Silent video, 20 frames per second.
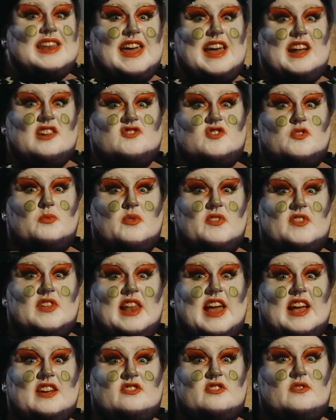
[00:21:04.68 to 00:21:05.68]
held up a
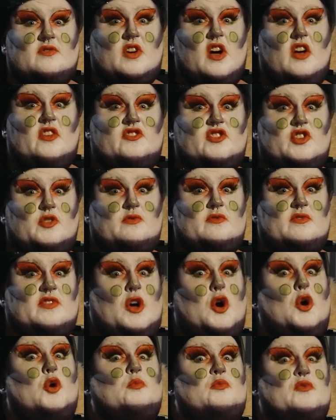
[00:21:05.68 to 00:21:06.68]
selection of costumes with a
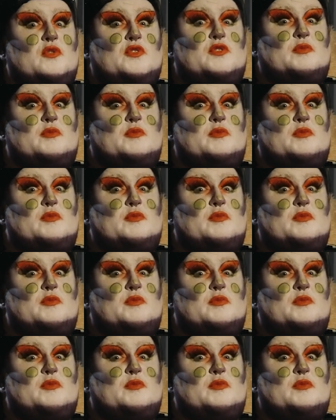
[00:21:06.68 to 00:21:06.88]
hopeful